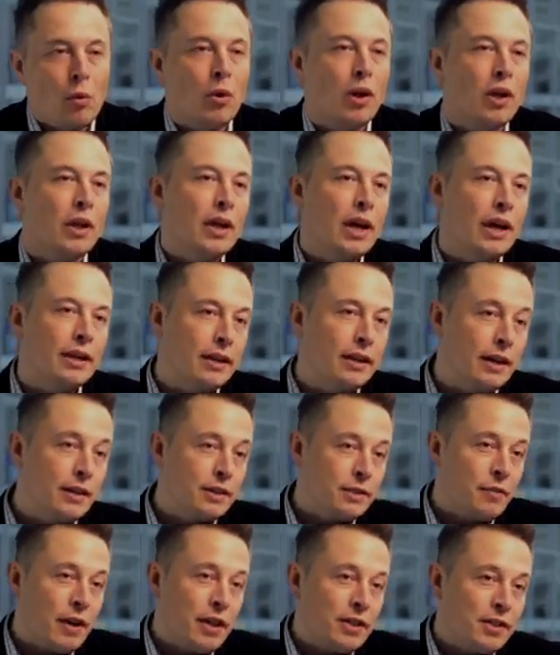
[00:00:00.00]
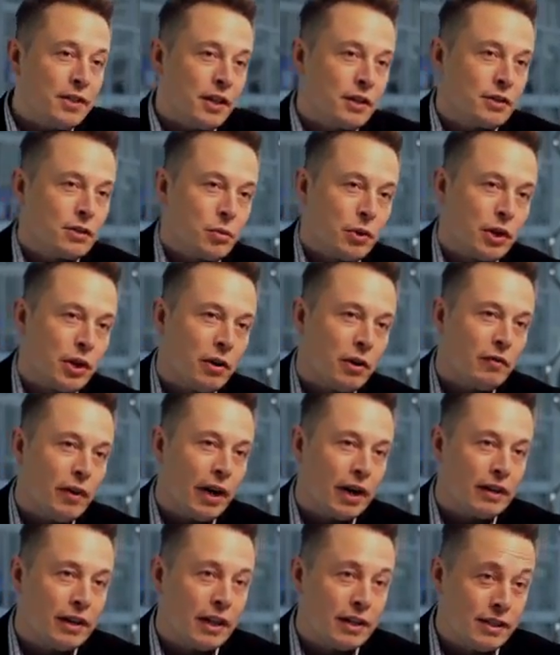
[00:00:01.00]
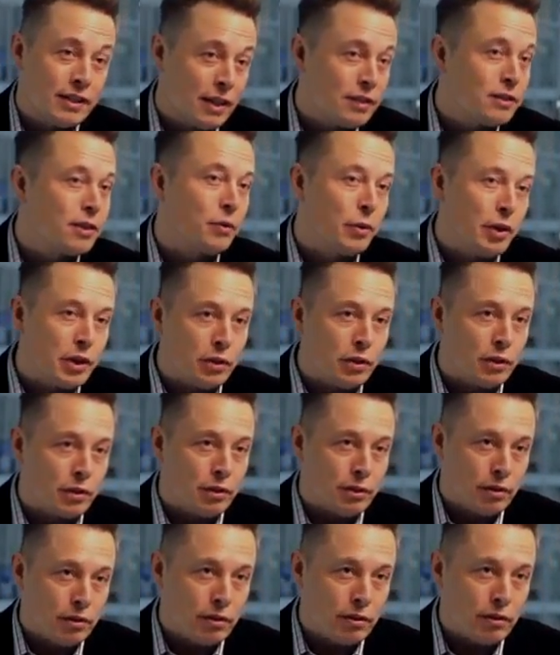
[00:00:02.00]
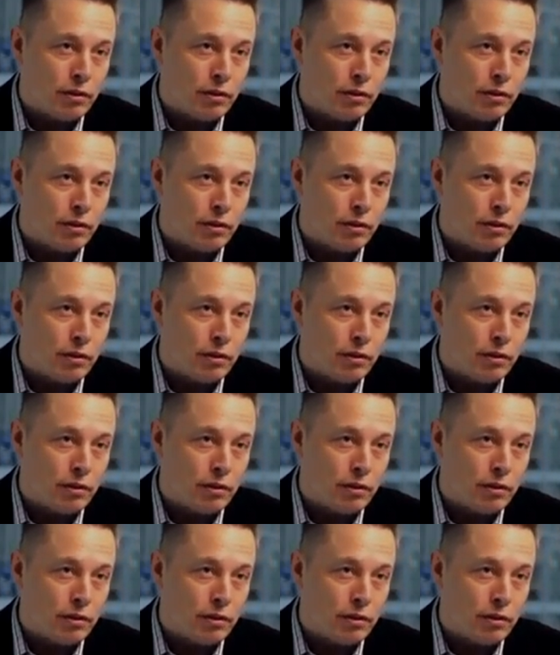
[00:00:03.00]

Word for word: Well, at, at SpaceX, we don't patent. At Tesla, we do.